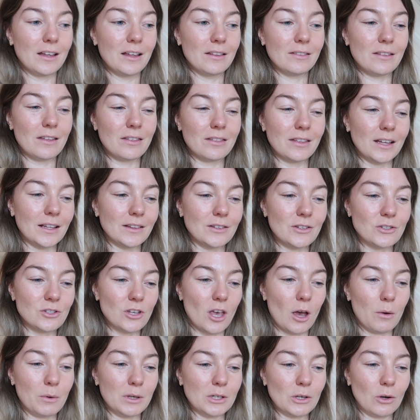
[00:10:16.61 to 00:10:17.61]
the thing that's
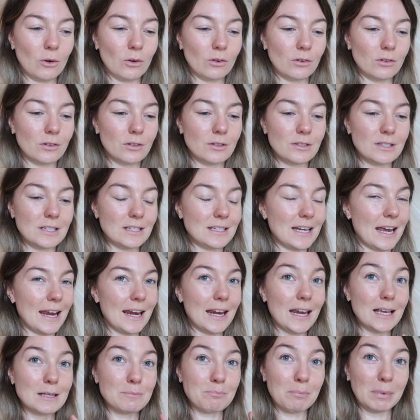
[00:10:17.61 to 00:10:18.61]
going on today
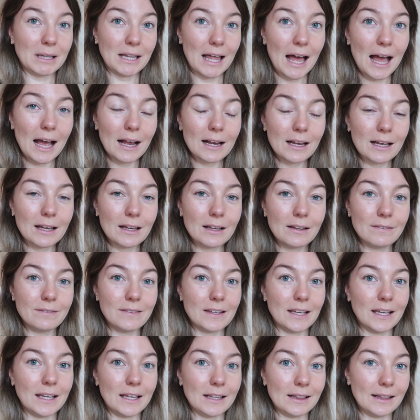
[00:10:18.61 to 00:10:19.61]
is black,
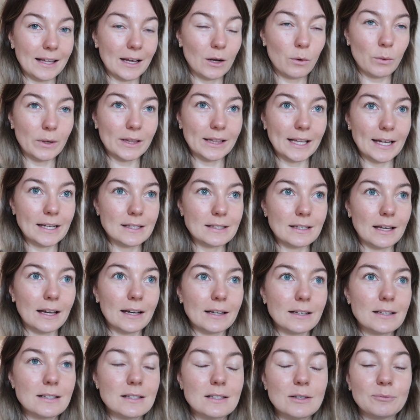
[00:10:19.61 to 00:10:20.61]
the liquid
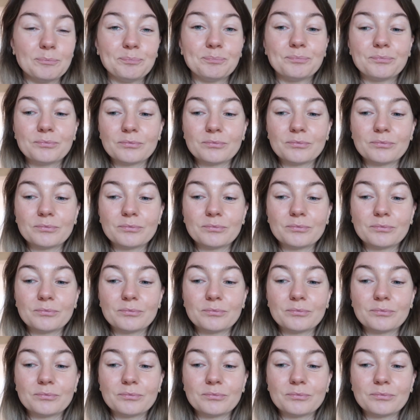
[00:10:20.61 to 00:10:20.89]
latex.